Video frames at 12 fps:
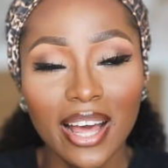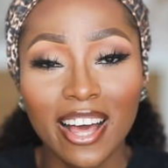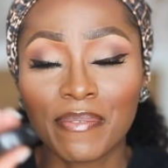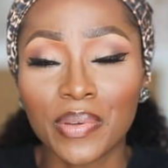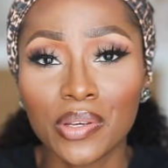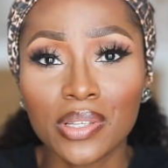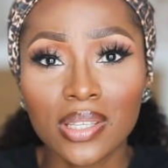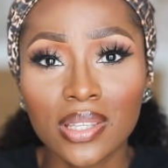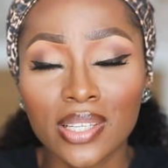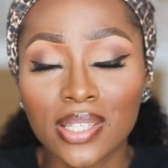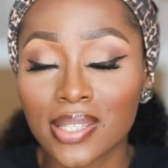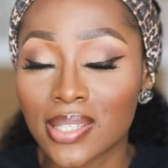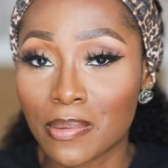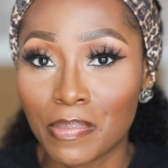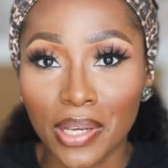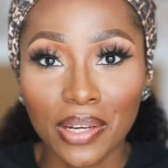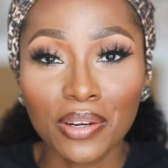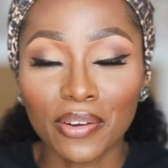I've been using this since the
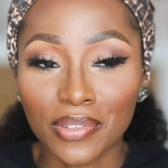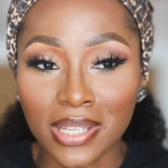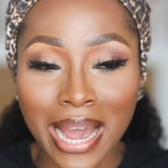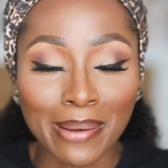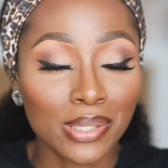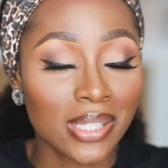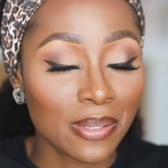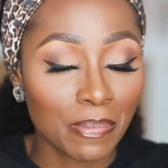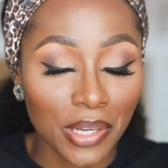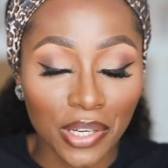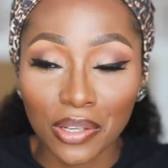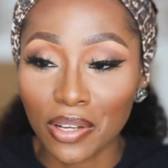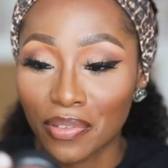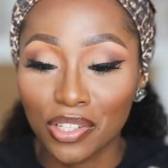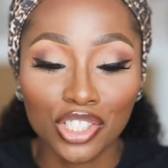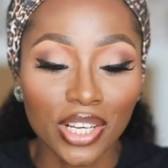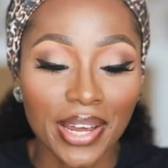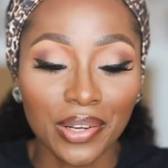beginning of time, since the beginning of
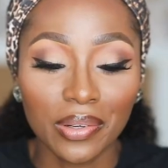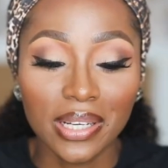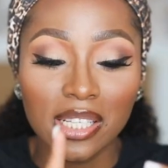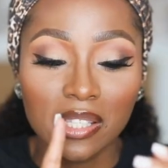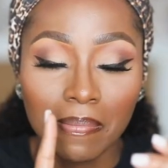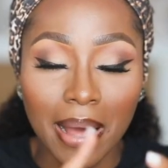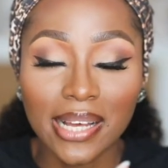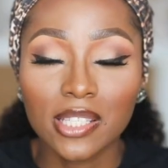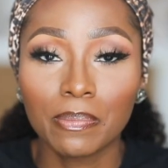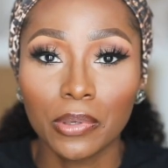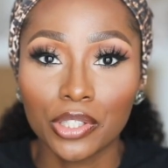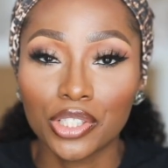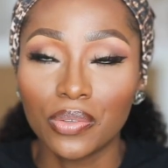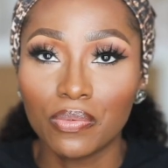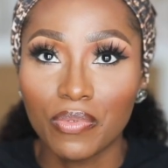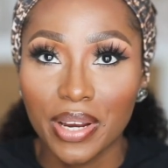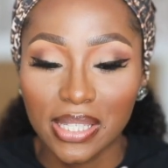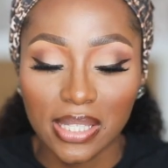this channel, is MAC's blush
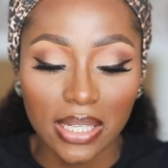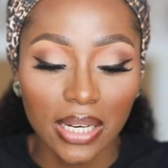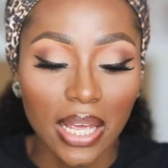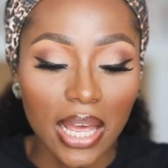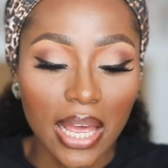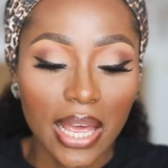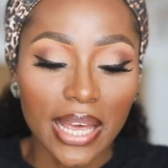in Raisin.